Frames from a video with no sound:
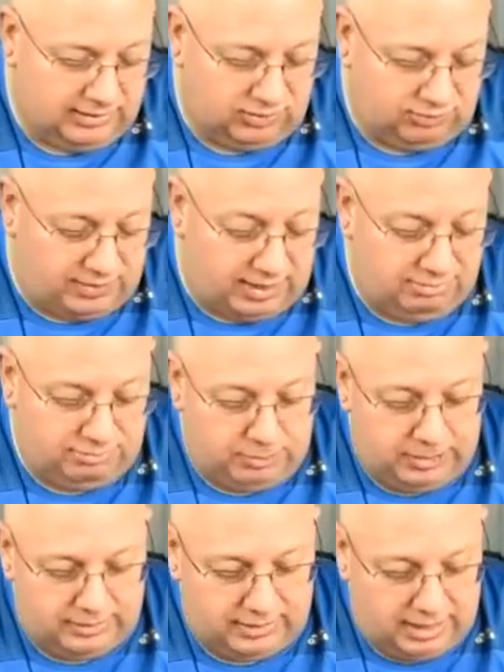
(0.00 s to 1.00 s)
is
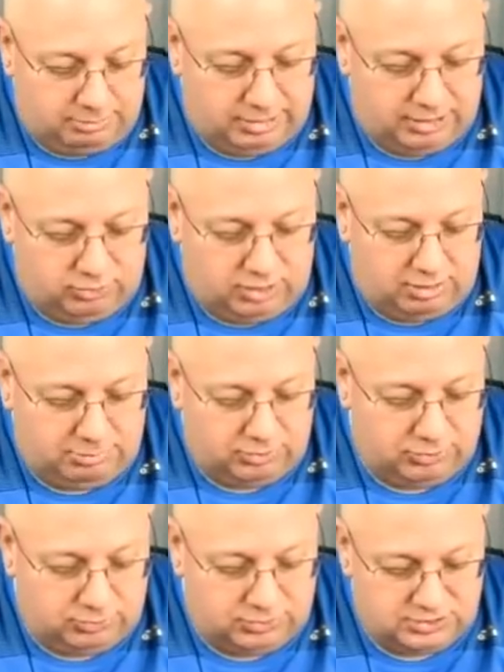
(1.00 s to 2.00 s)
5.9
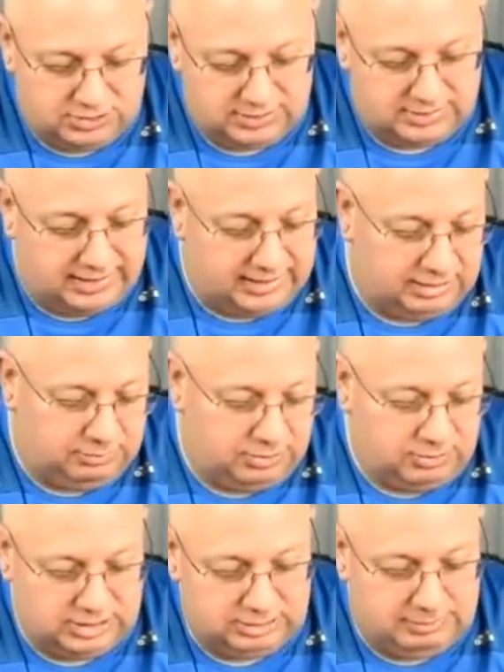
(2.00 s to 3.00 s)
micrometers, which is exactly
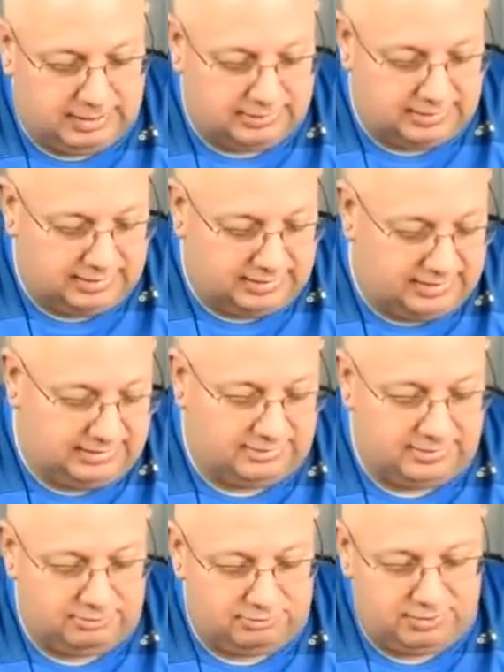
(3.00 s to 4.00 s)
what you'd expect of the
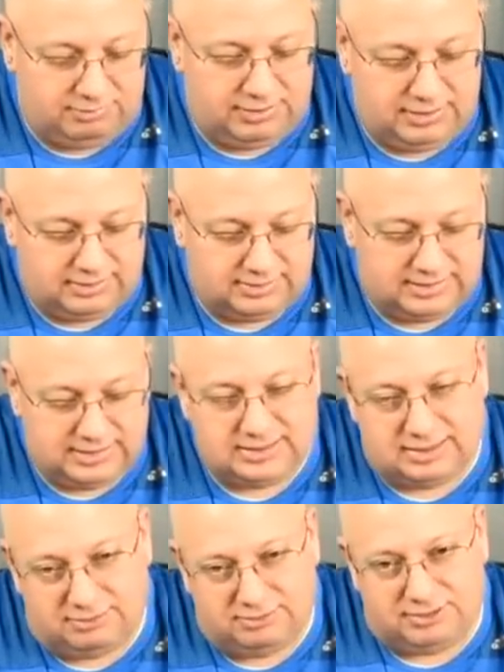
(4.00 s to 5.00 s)
D750, because the
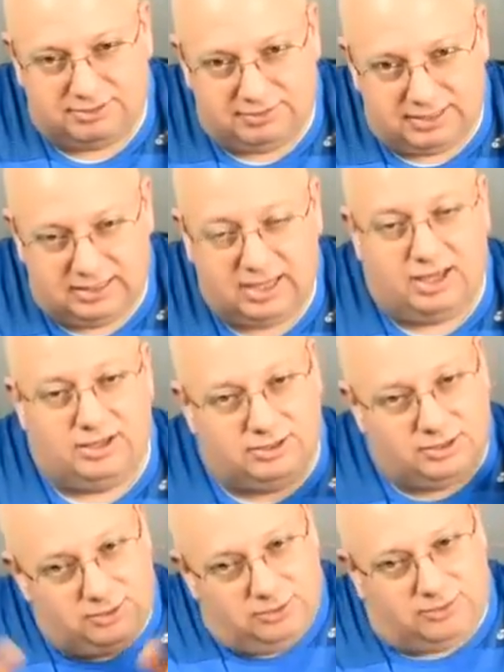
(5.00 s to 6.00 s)
D750
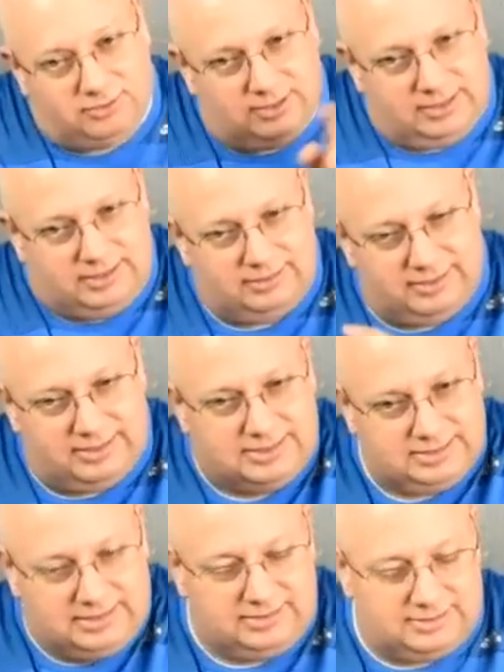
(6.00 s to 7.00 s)
uses the
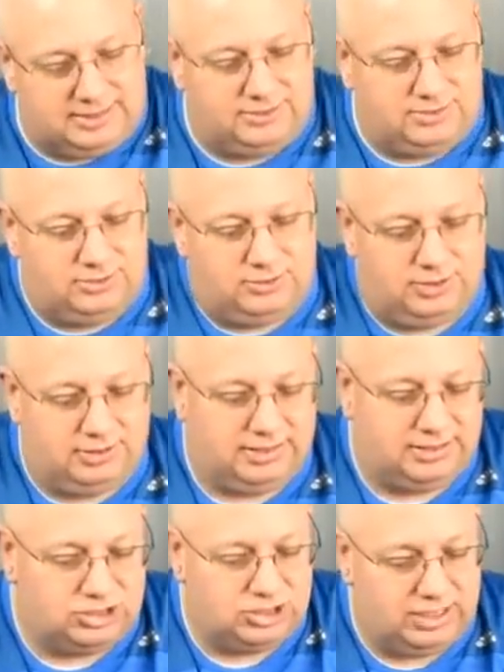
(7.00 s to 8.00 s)
D610 sensor. The only
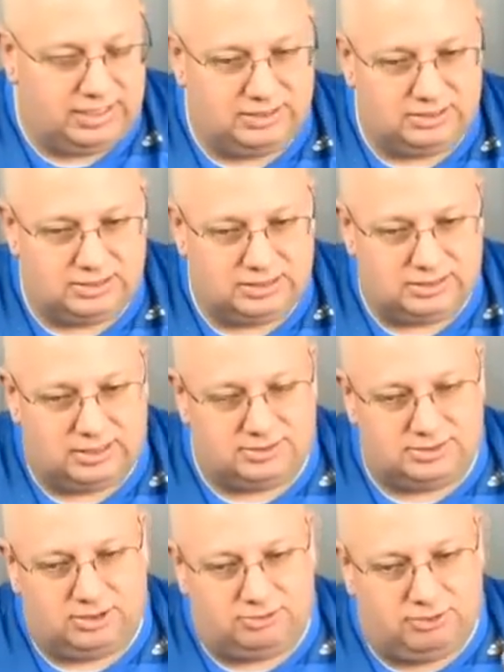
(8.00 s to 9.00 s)
thing that's changed is
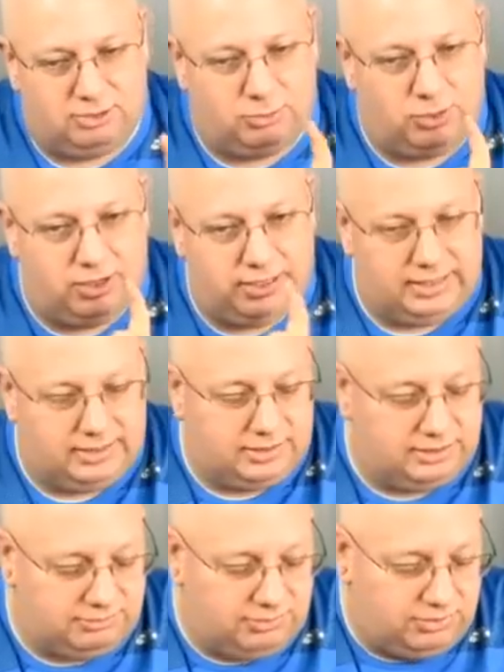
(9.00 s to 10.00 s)
SNR firmware and
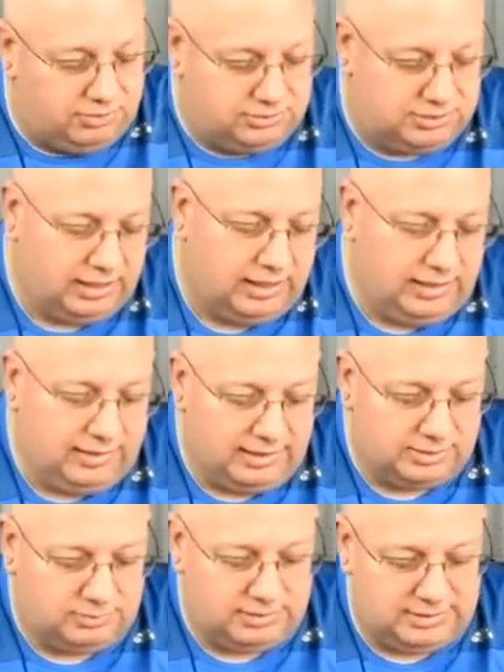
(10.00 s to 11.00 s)
A/D converters.
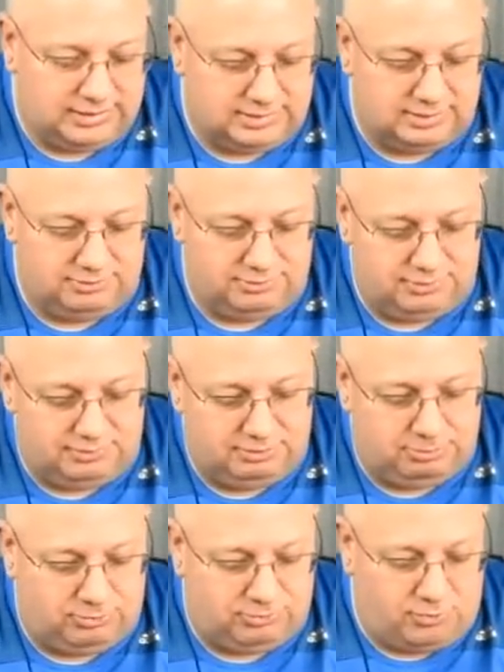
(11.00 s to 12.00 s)
That's why the
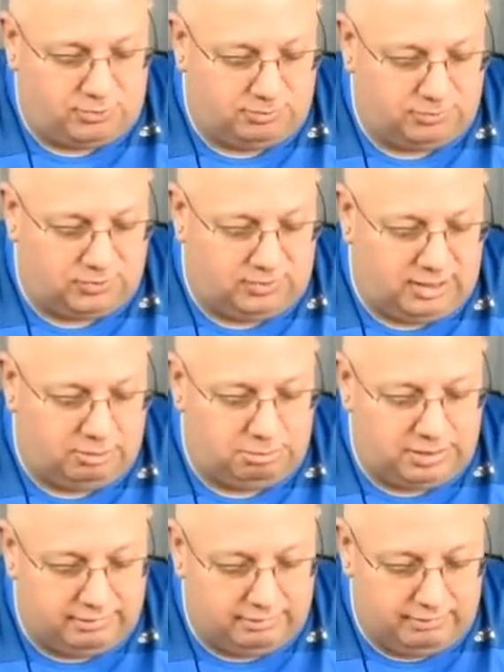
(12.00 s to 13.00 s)
D750 performs a
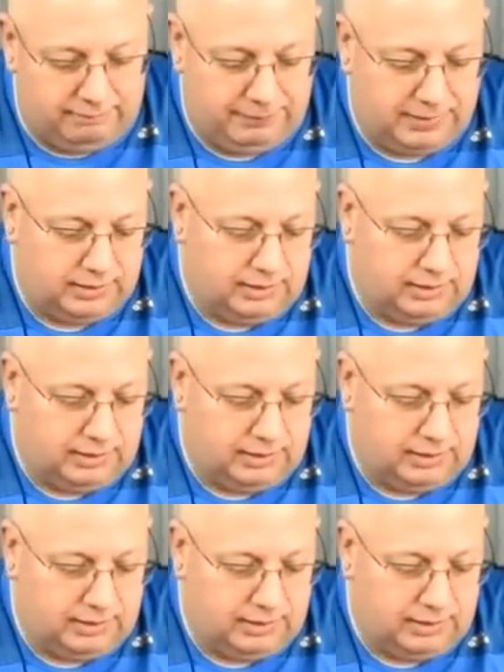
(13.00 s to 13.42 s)
lot better